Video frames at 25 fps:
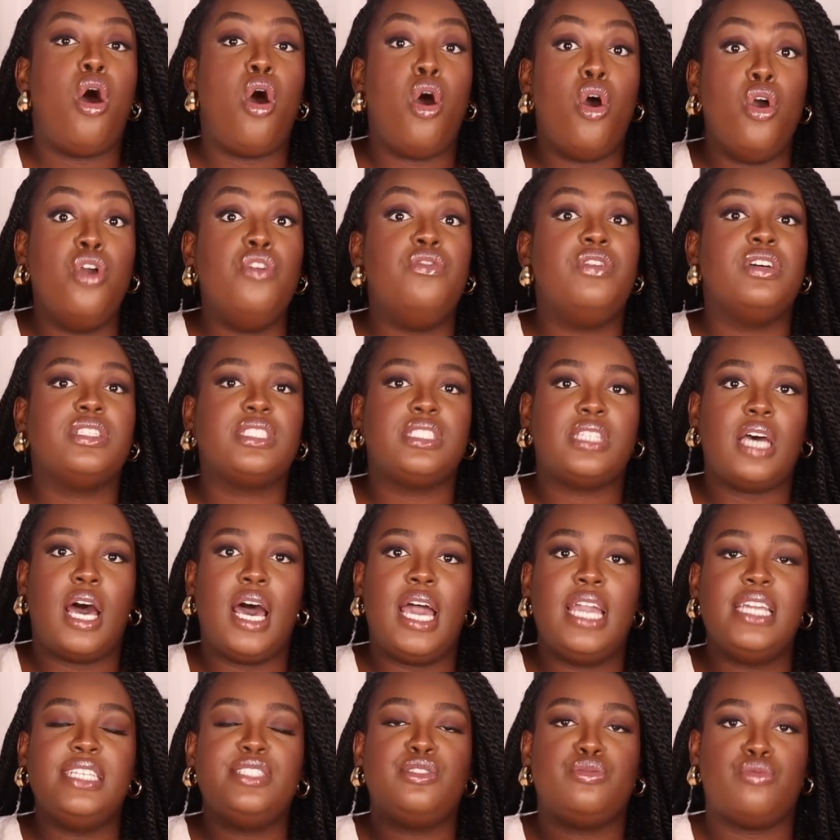
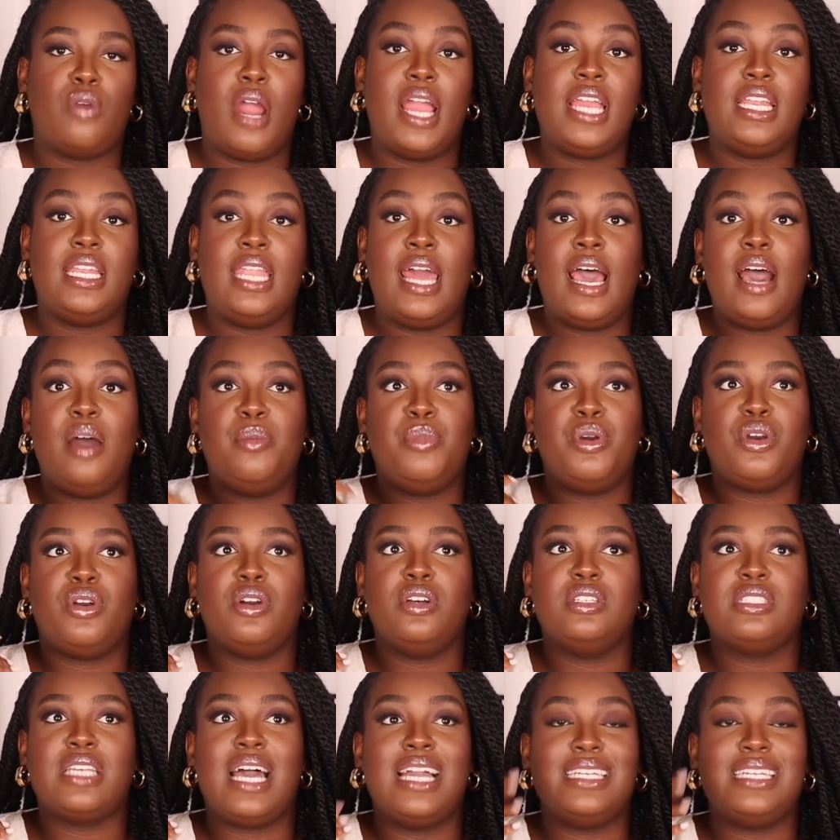oversized right now because